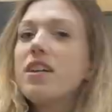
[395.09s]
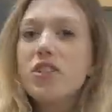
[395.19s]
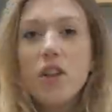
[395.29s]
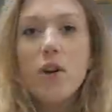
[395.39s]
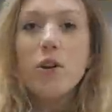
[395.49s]

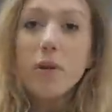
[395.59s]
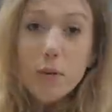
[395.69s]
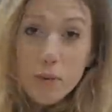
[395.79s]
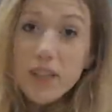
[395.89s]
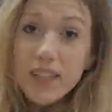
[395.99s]
So, you put
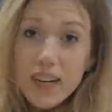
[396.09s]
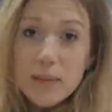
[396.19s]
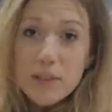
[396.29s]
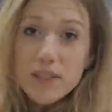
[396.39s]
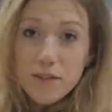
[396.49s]
a really
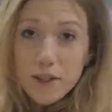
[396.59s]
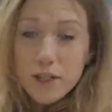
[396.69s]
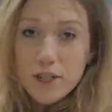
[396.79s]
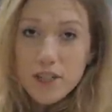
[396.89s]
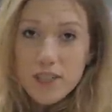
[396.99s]
nice piece of
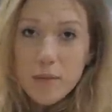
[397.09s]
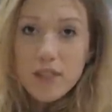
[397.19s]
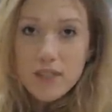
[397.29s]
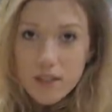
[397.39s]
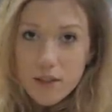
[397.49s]
furniture in
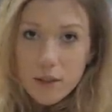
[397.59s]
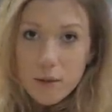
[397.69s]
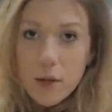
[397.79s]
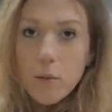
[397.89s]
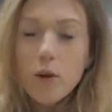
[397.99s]
somebody's living
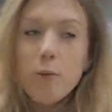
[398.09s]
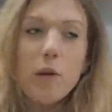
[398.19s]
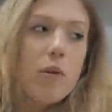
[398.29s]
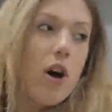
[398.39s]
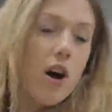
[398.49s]
room, and what do
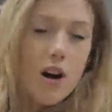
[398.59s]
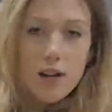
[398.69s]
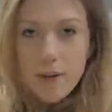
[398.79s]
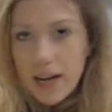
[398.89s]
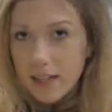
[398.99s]
people
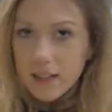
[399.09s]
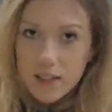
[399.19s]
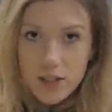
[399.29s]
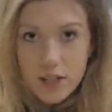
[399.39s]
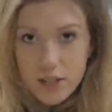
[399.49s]
automatically
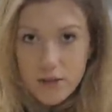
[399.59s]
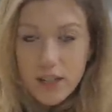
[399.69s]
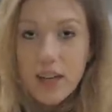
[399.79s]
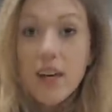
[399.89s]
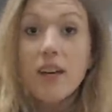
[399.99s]
start
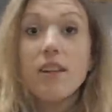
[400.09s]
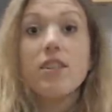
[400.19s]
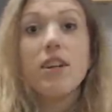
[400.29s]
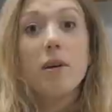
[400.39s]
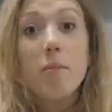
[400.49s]
doing? They
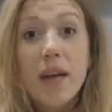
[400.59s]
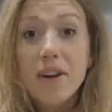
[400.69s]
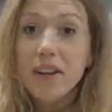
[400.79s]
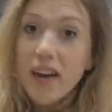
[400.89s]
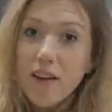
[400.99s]
start
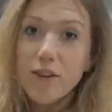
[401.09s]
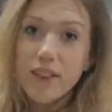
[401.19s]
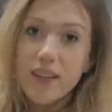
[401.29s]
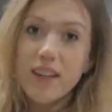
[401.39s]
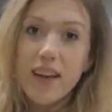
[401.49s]
comparing
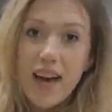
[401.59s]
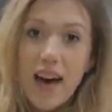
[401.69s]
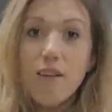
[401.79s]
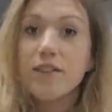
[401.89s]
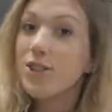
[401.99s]
everything they
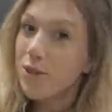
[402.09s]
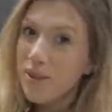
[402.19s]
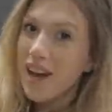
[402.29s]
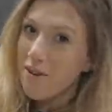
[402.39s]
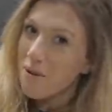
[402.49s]
have
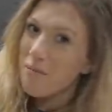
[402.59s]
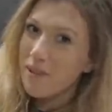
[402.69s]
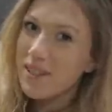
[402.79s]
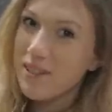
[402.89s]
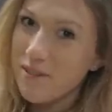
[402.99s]
to that one
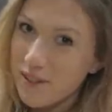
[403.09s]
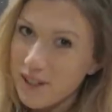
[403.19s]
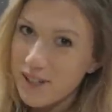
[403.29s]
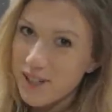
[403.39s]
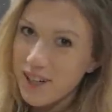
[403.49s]
piece of
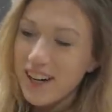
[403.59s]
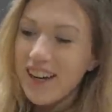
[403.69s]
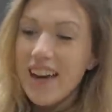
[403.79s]
furniture.